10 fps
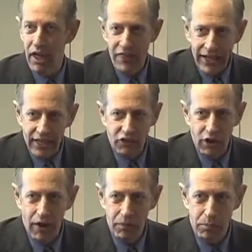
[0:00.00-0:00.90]
They can
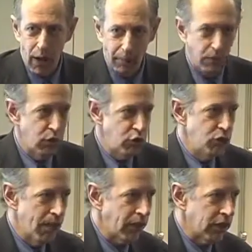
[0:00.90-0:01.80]
solve the problem
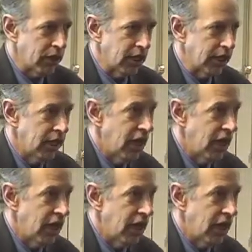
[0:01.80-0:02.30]
numerically